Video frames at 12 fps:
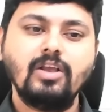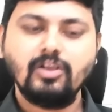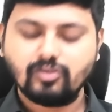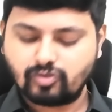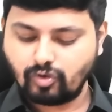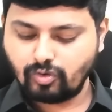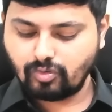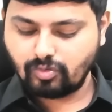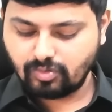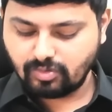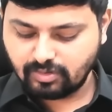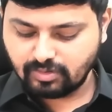
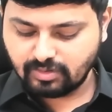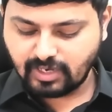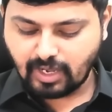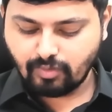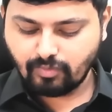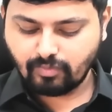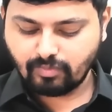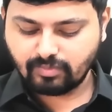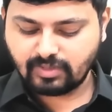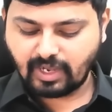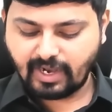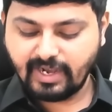So now
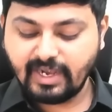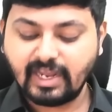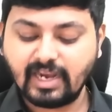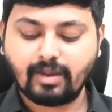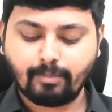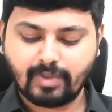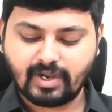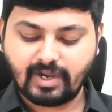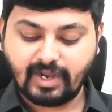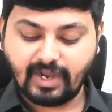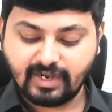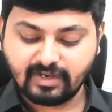the ideal number
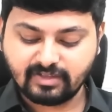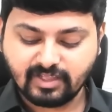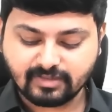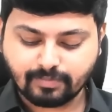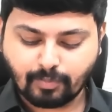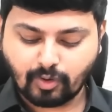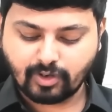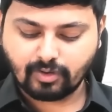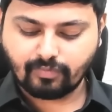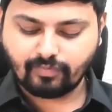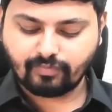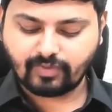at this point
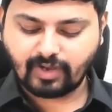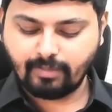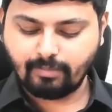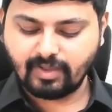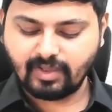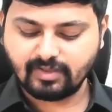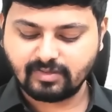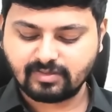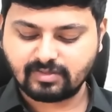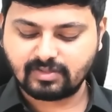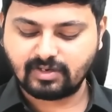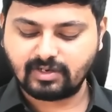of time is
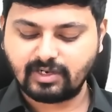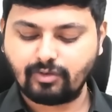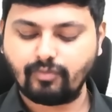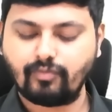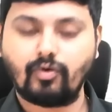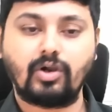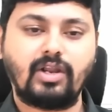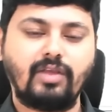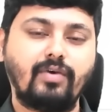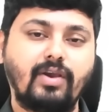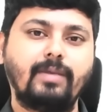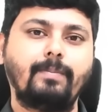30 to
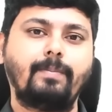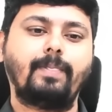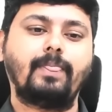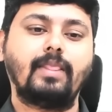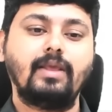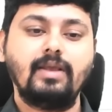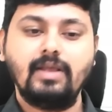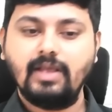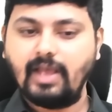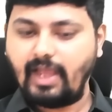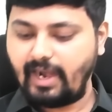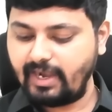45.
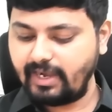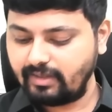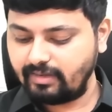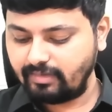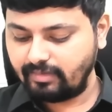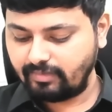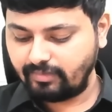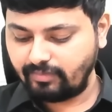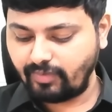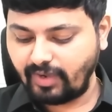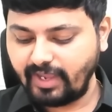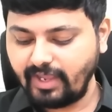And
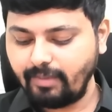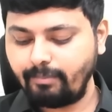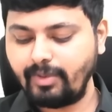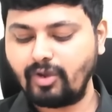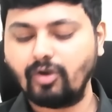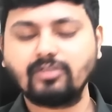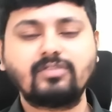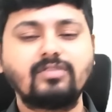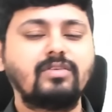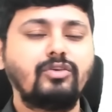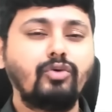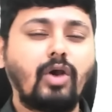why? Because
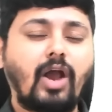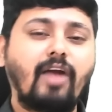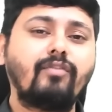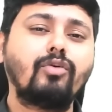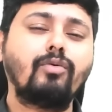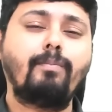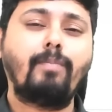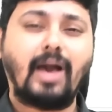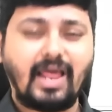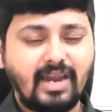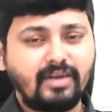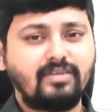you have to
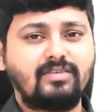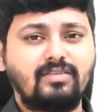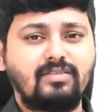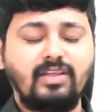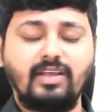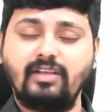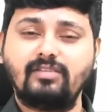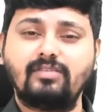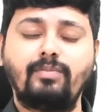balance things.